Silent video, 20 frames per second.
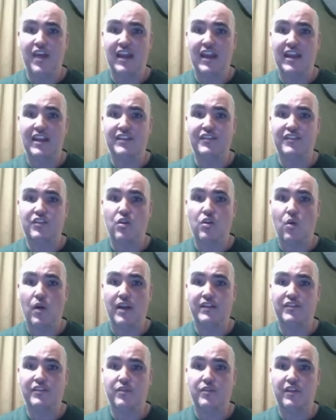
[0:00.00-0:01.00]
it's going
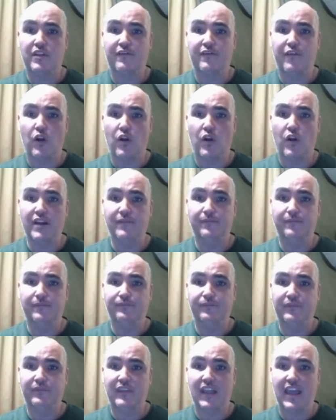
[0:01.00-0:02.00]
to convert it,
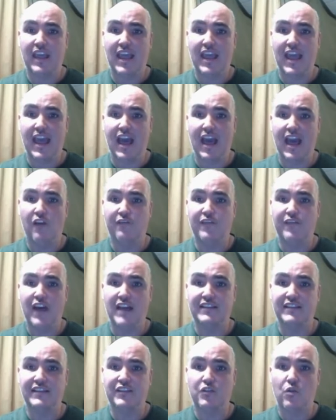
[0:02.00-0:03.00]
how
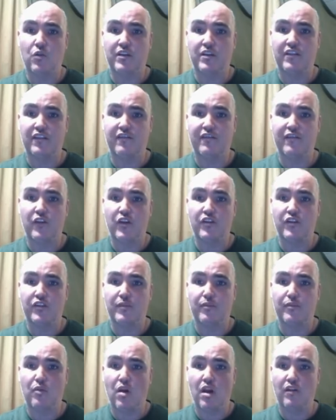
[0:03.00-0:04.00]
fast it's going to convert it, the
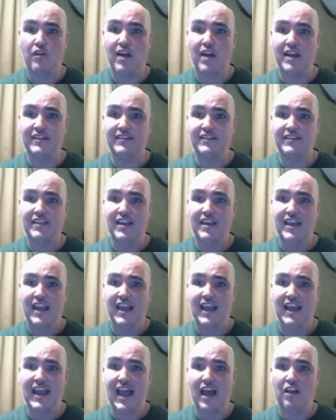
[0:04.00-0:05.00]
progress,
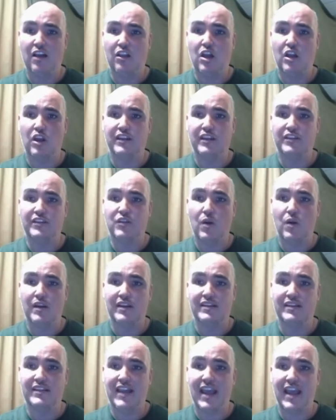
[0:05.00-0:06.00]
and how long it's going to
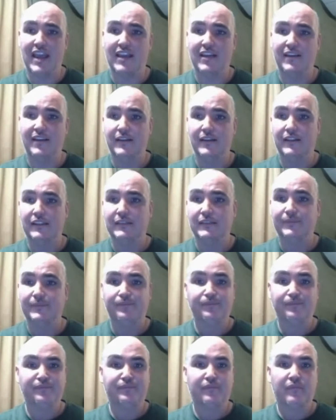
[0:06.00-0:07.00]
take.
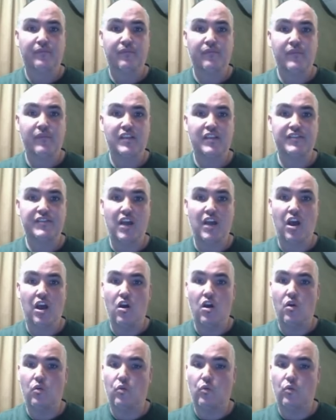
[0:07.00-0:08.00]

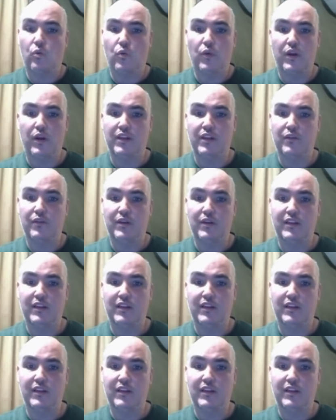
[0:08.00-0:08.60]
So really, really